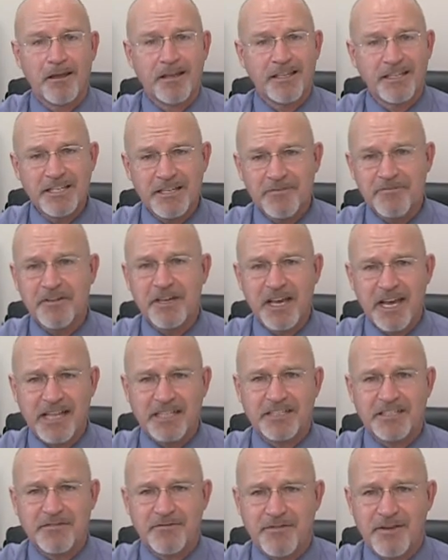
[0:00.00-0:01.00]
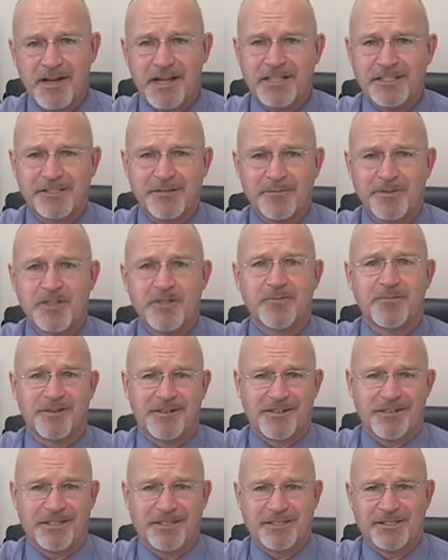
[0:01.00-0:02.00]
You've got to find some
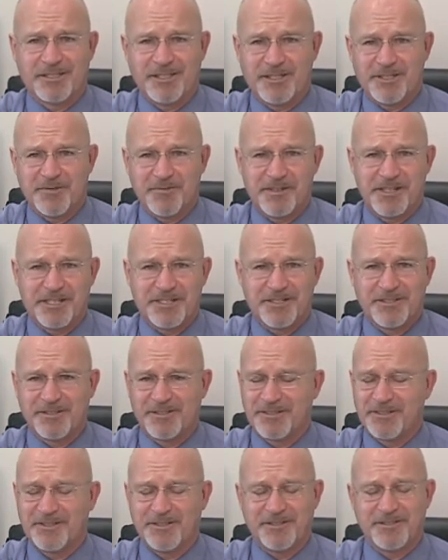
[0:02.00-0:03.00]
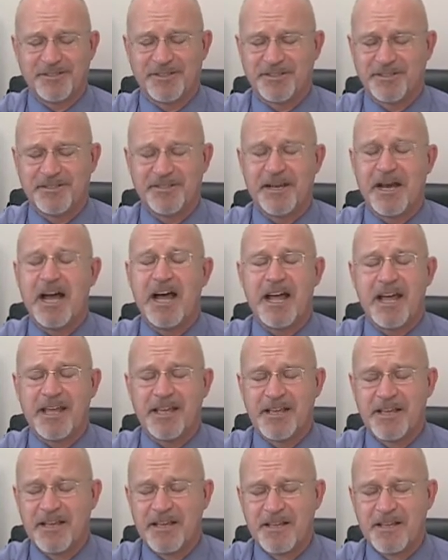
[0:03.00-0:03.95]
humor in these situations or you'll just die.